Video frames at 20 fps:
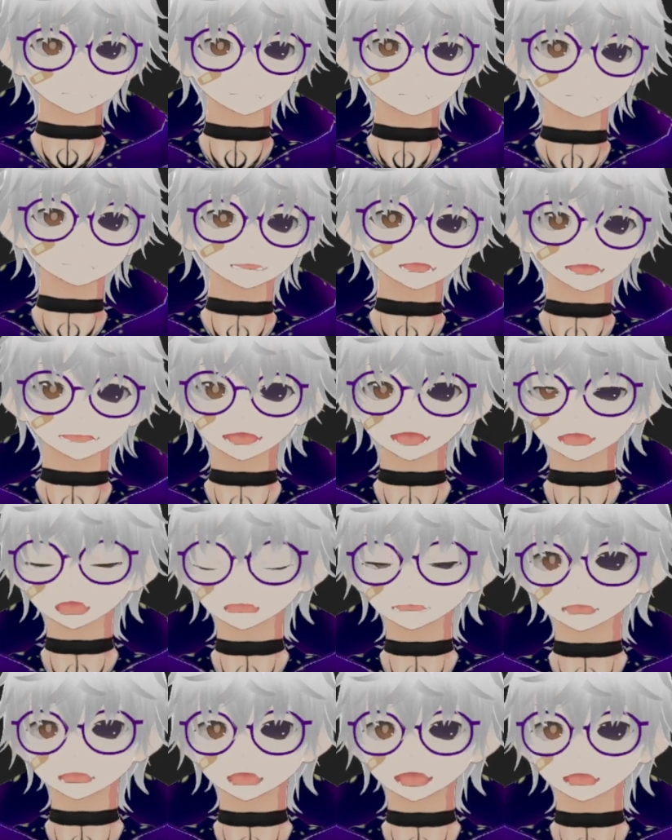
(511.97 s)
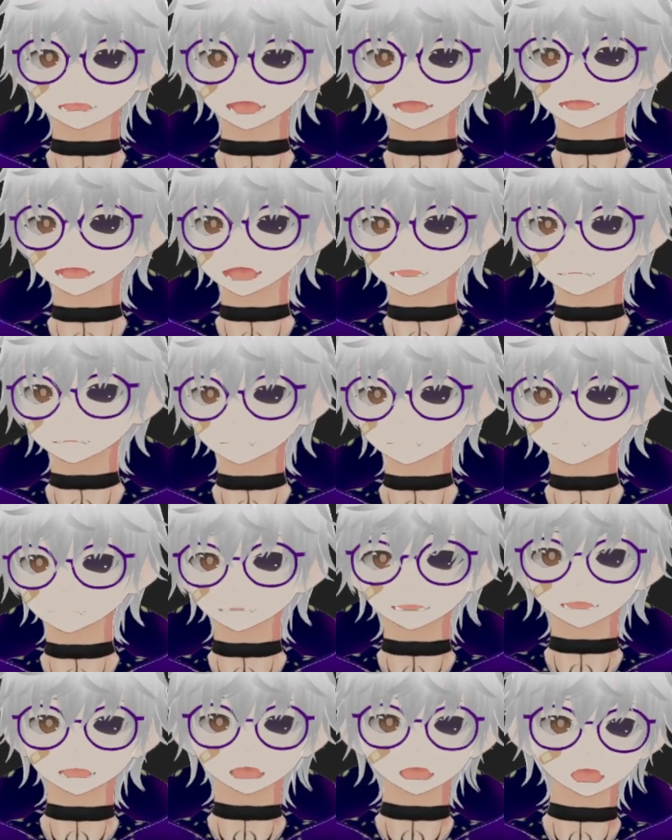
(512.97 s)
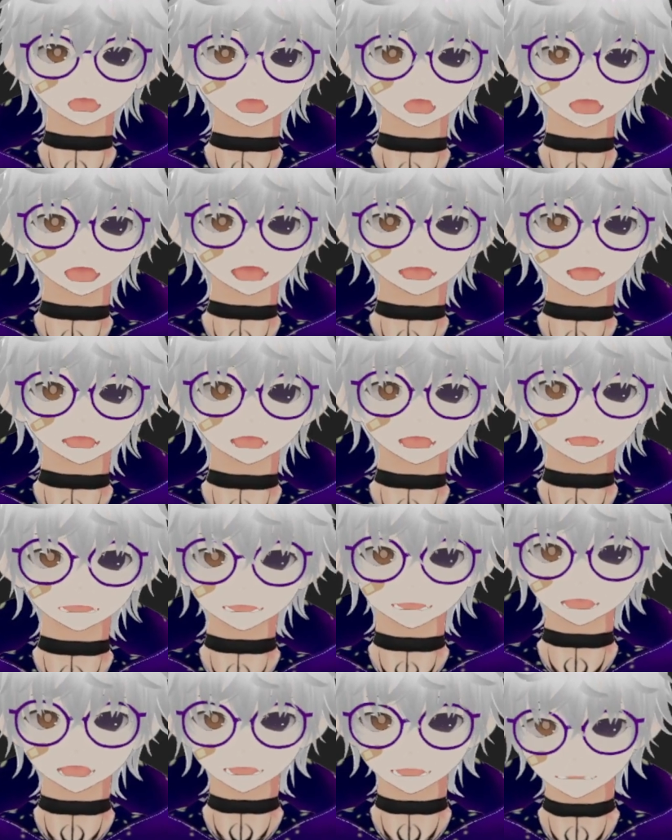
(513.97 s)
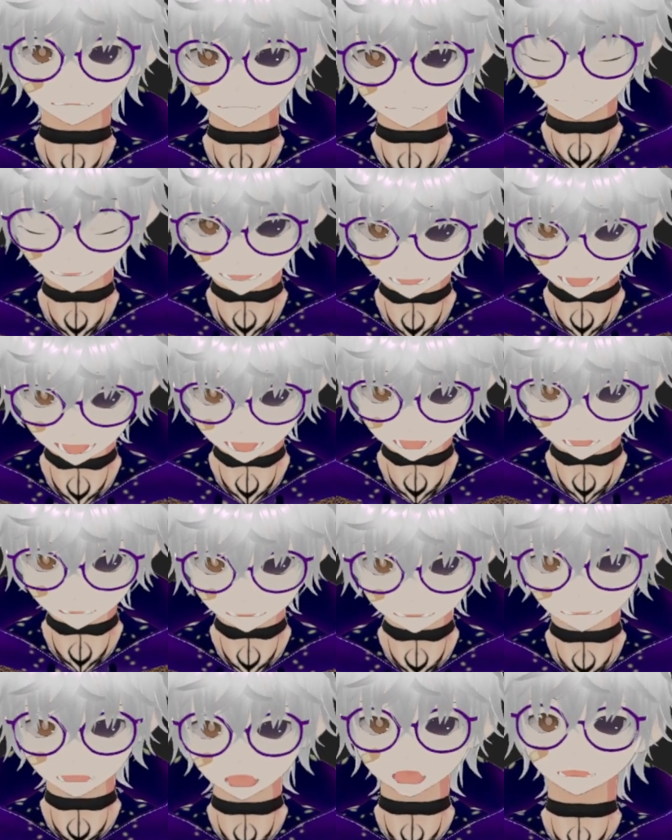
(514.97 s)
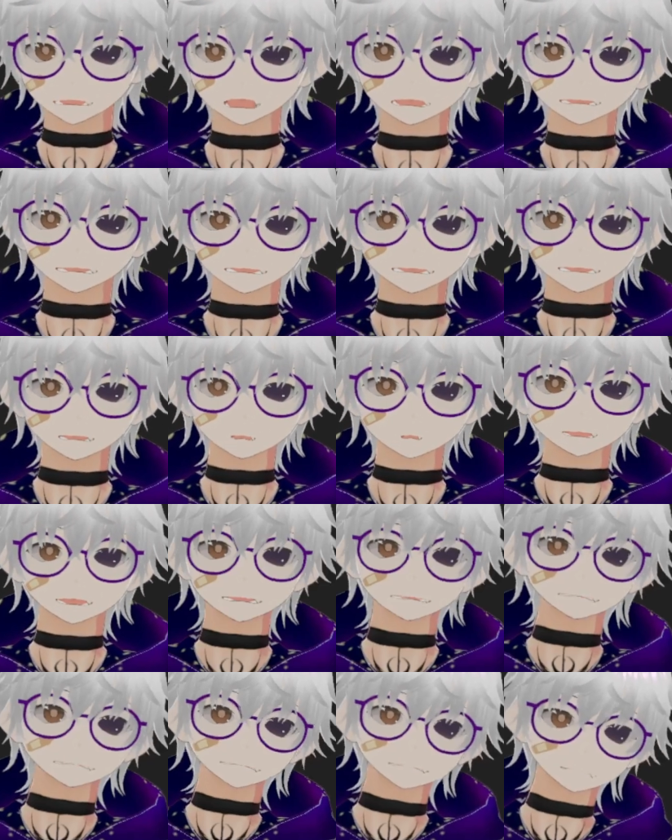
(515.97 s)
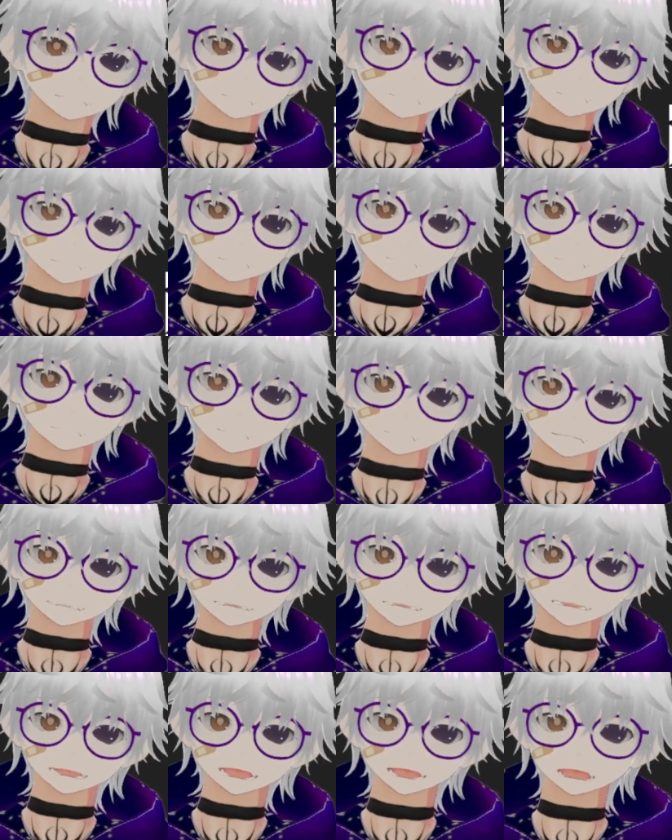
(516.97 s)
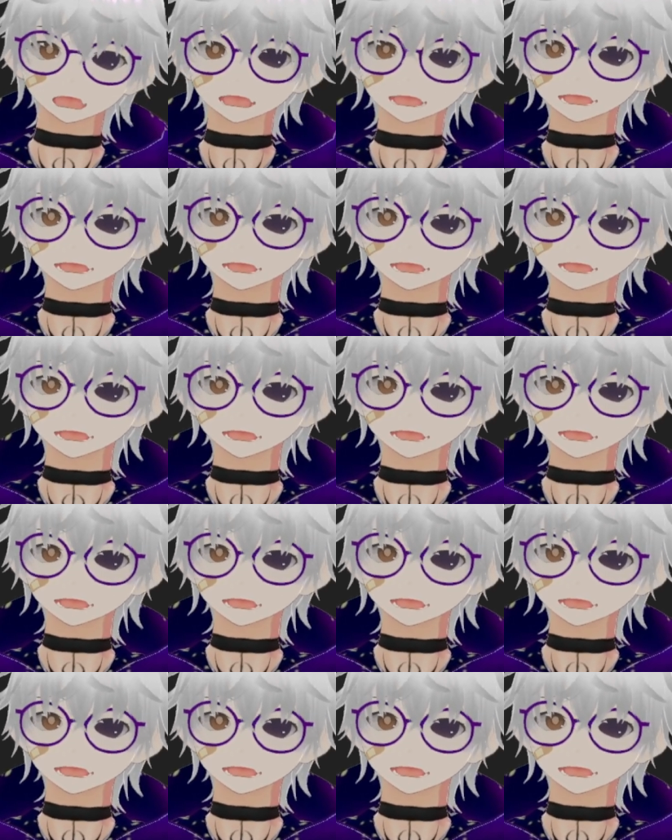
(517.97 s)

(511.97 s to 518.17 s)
Okay, I'm fine with that. Please subscribe and follow me Twitch and TikTok.